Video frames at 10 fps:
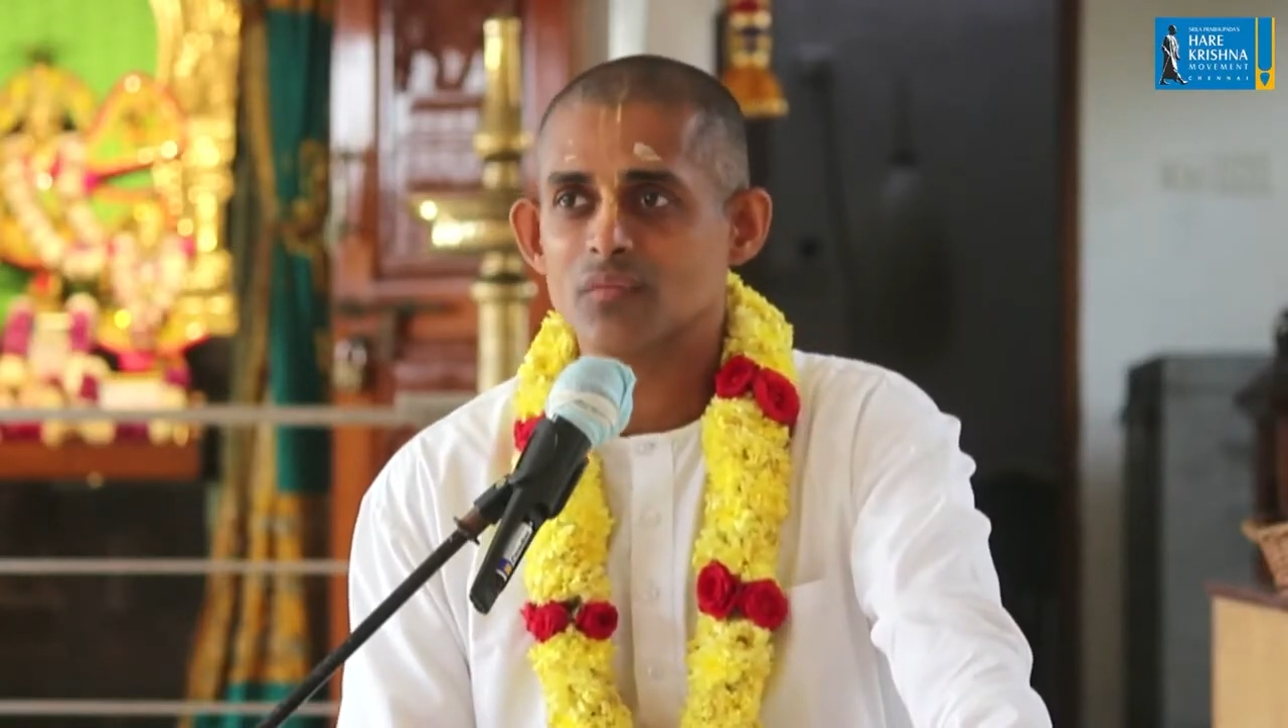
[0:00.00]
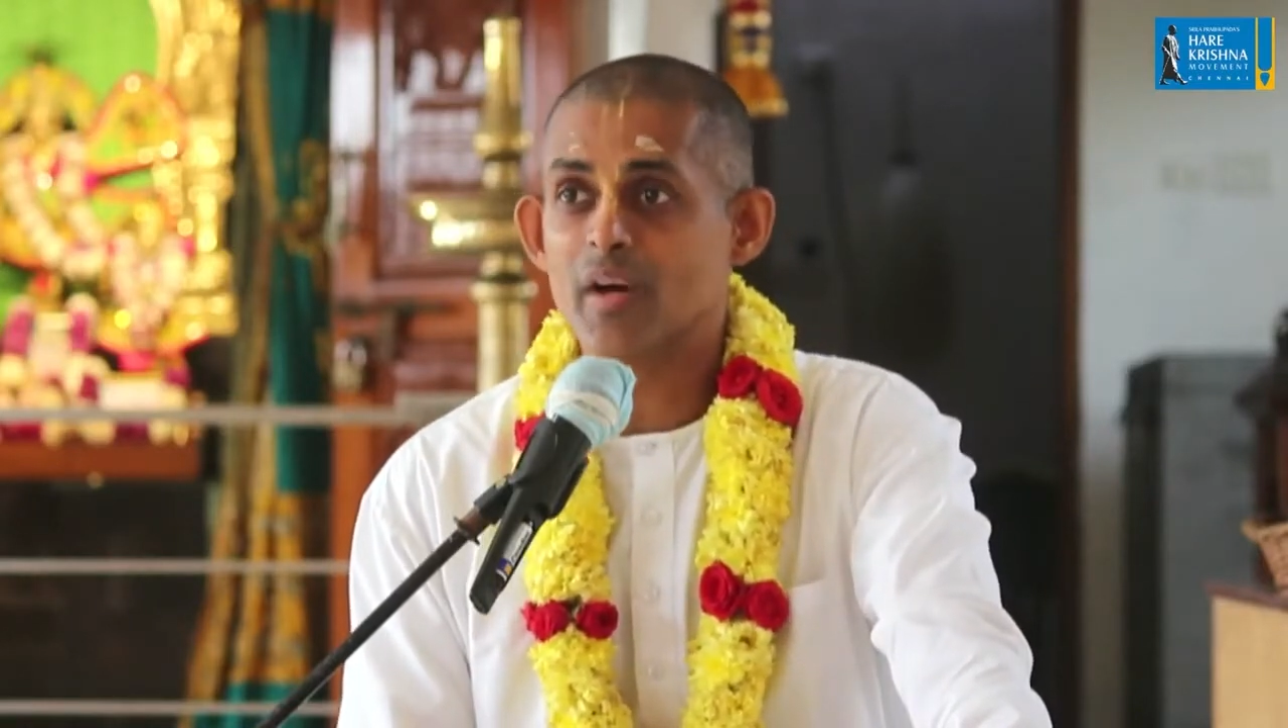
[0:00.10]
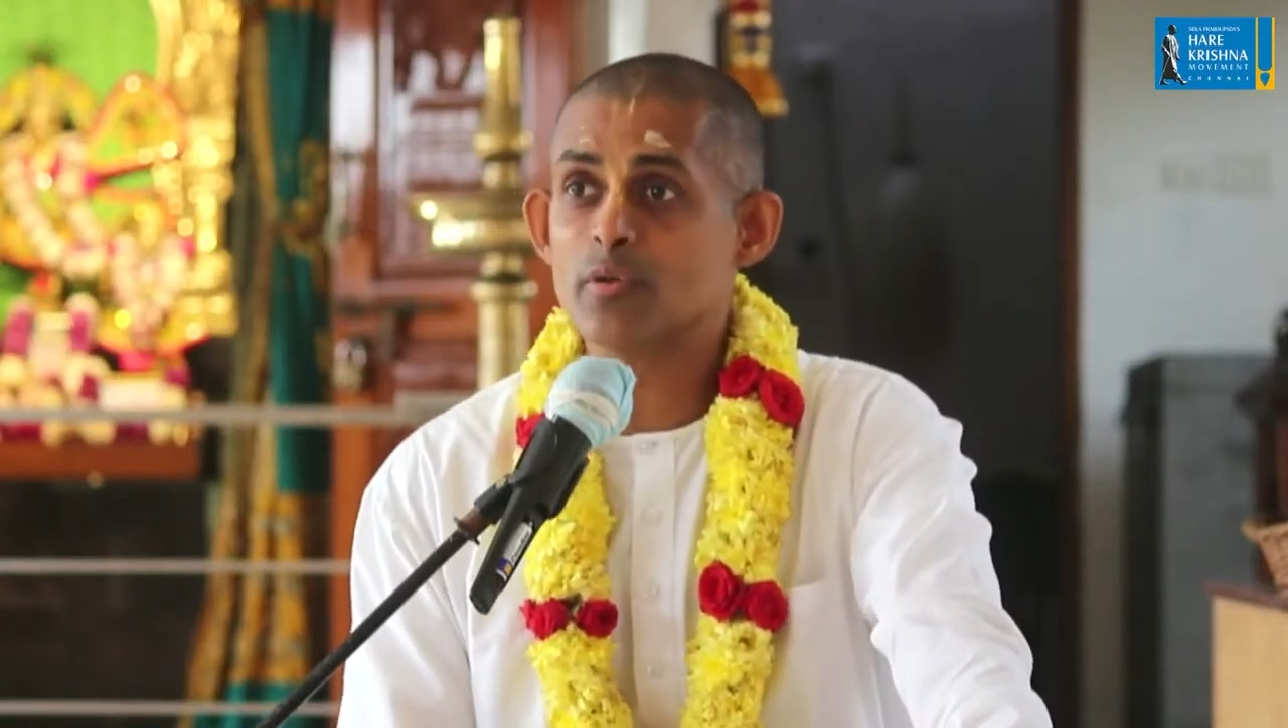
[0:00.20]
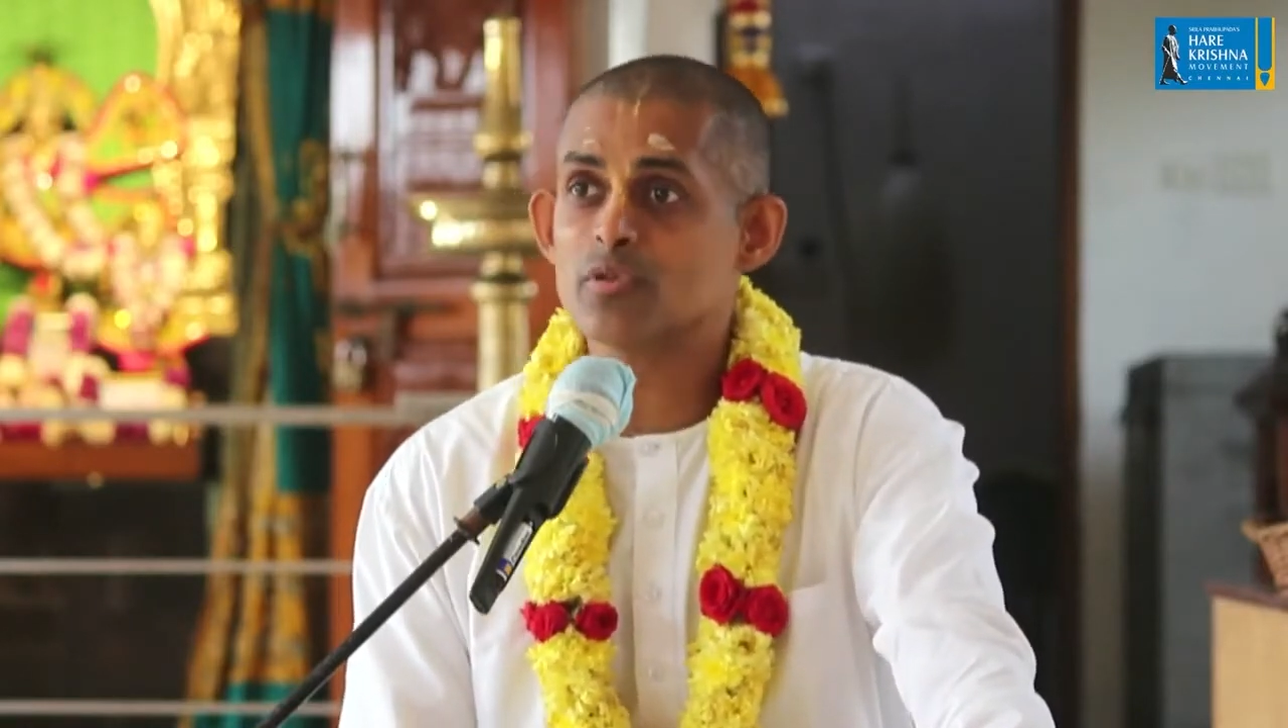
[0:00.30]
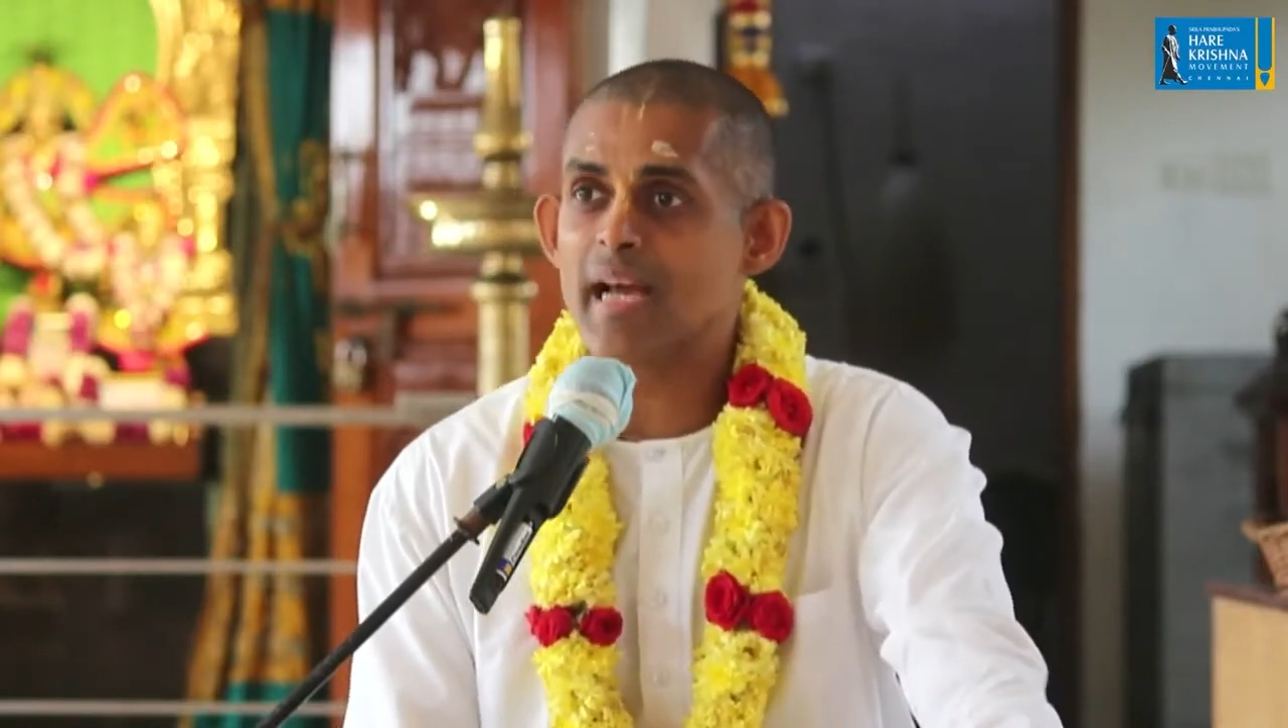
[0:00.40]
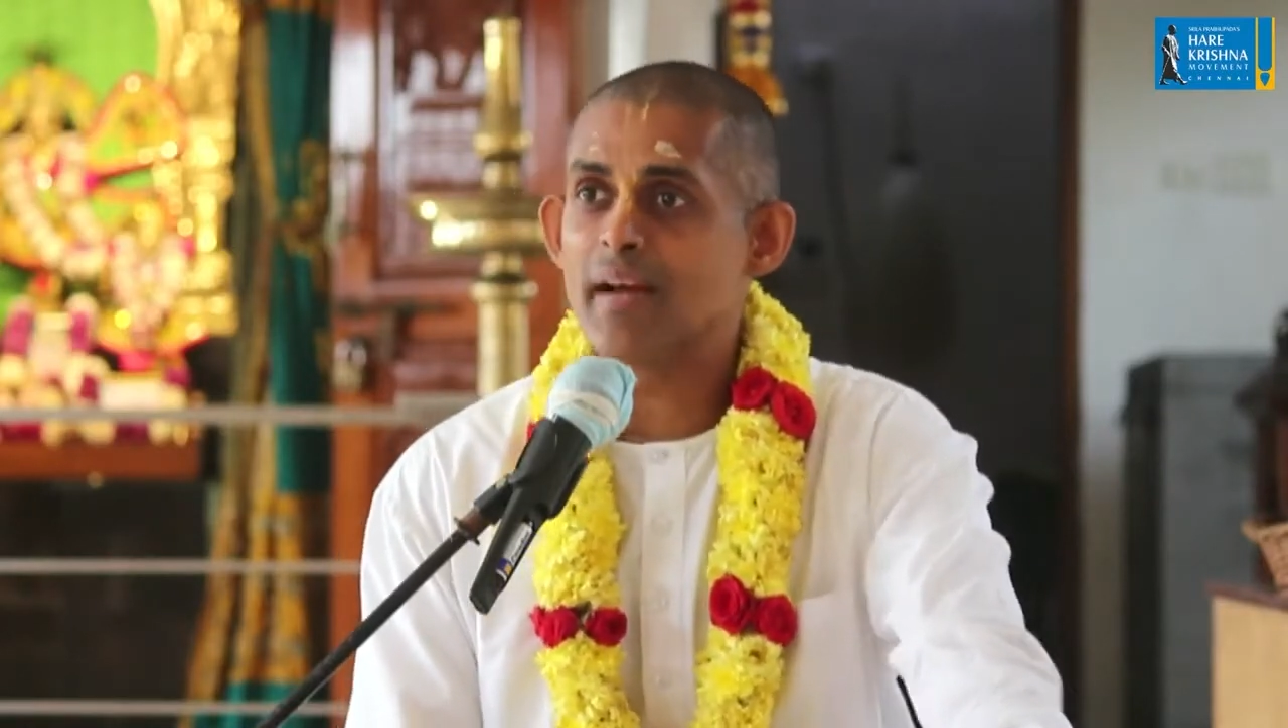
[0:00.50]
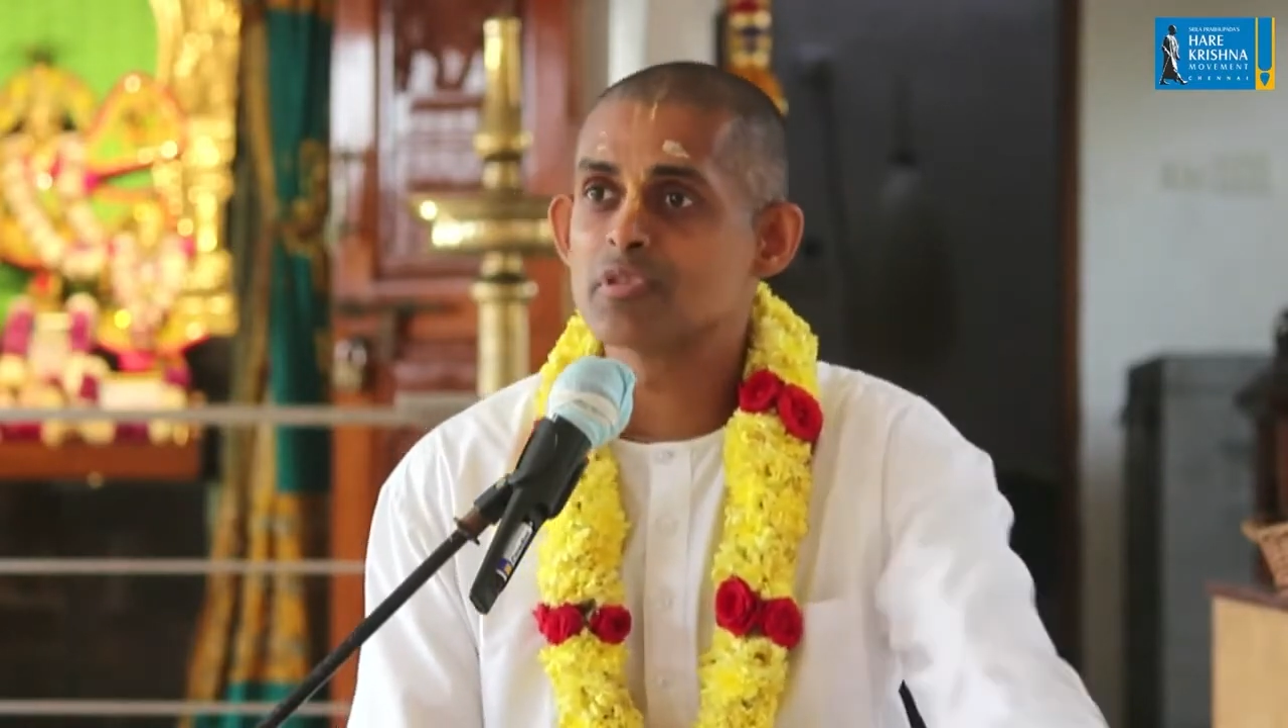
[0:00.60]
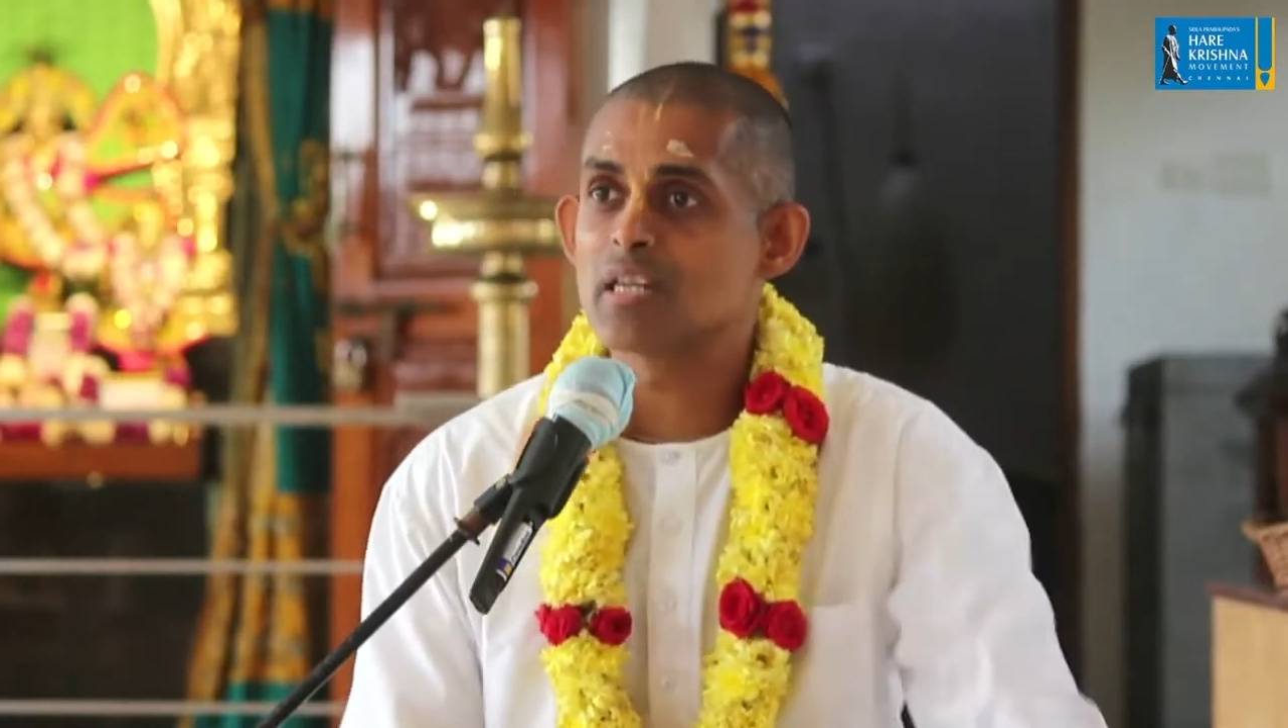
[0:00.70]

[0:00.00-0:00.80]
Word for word: Why do they have